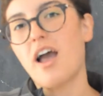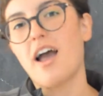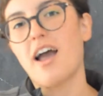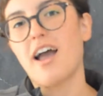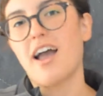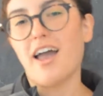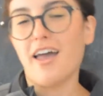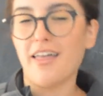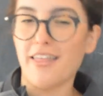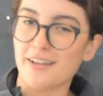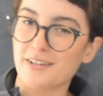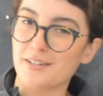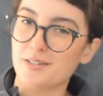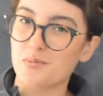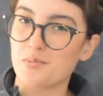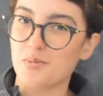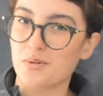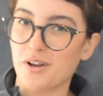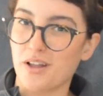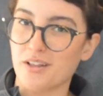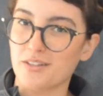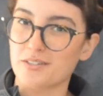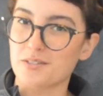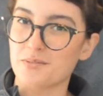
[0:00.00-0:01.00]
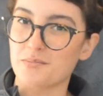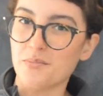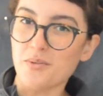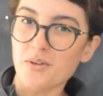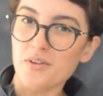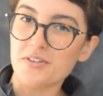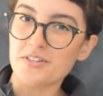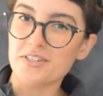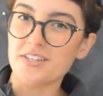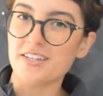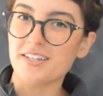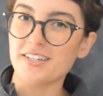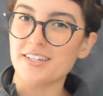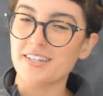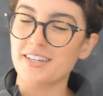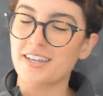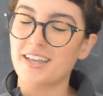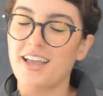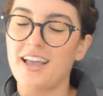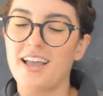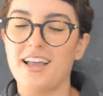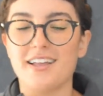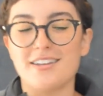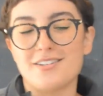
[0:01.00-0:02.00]
I like to put on some music,
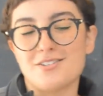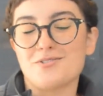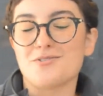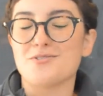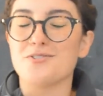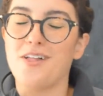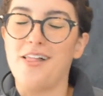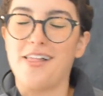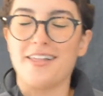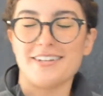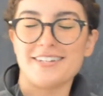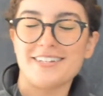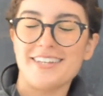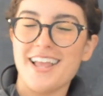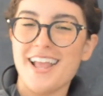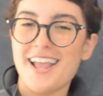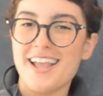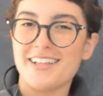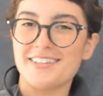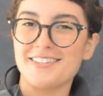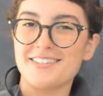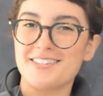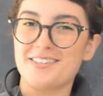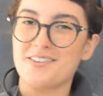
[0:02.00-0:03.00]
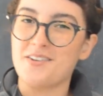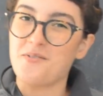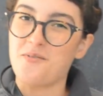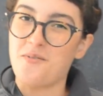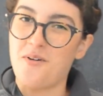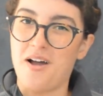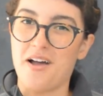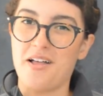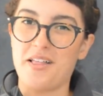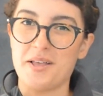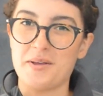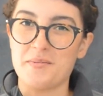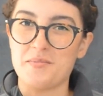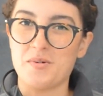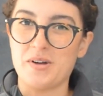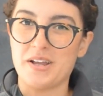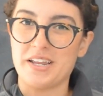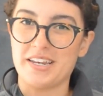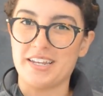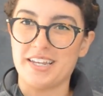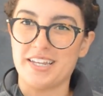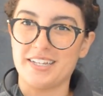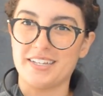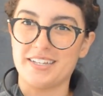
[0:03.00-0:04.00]
do a little dance while I'm
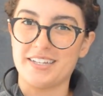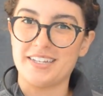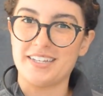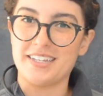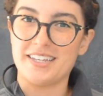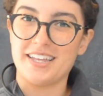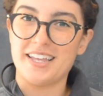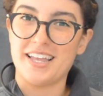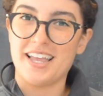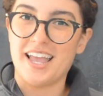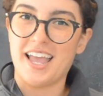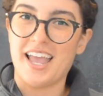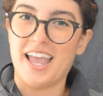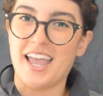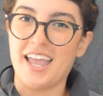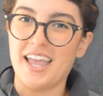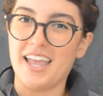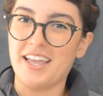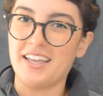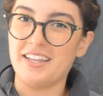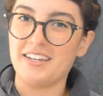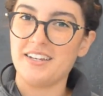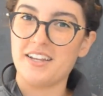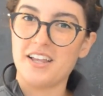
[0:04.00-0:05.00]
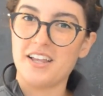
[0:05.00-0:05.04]
waiting. And